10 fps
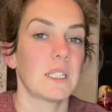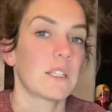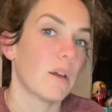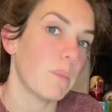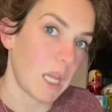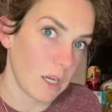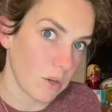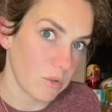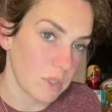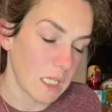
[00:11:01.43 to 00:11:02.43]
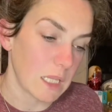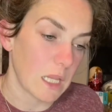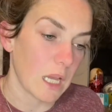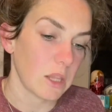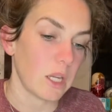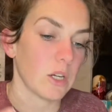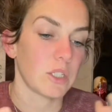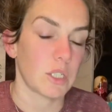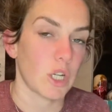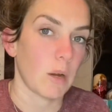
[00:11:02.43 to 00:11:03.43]
tomatoes in that they are
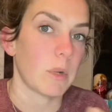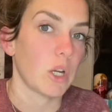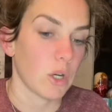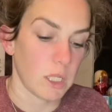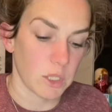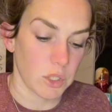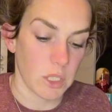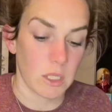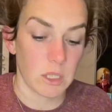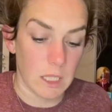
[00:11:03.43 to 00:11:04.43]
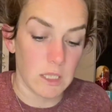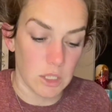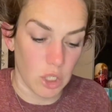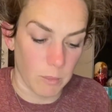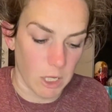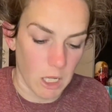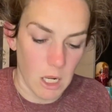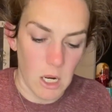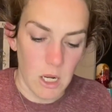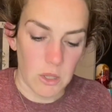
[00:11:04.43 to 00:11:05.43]
determinate or indeterminate.
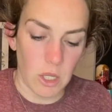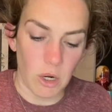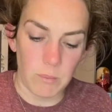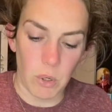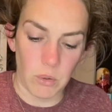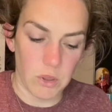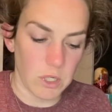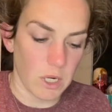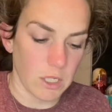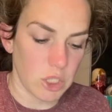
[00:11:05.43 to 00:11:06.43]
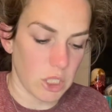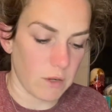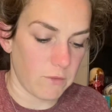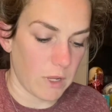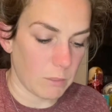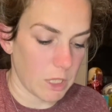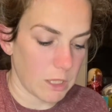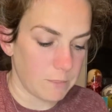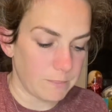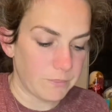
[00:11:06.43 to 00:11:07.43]
They are both nightshade family.
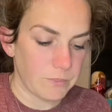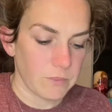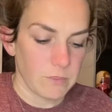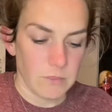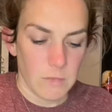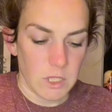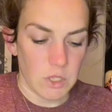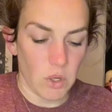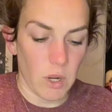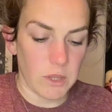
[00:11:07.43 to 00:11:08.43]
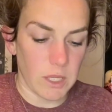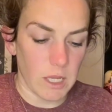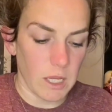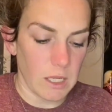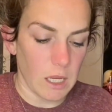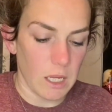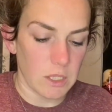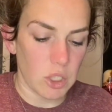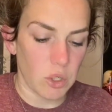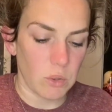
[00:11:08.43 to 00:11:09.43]
So I think I can get
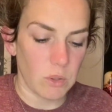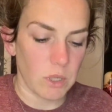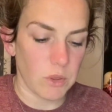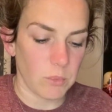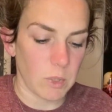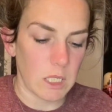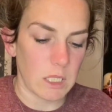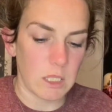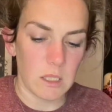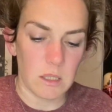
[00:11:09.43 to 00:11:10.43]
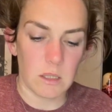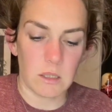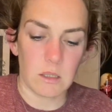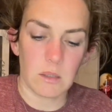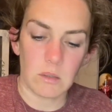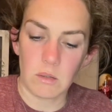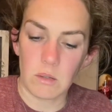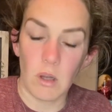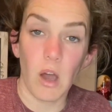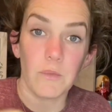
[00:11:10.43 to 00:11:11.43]
2 to 3
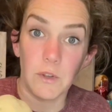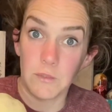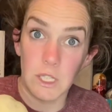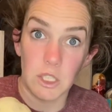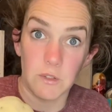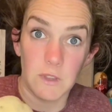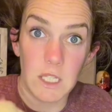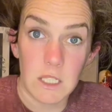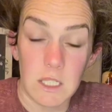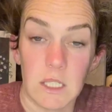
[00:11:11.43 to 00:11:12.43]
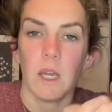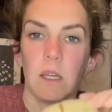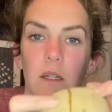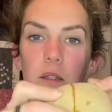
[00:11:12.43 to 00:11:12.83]
off of each of these. Okay.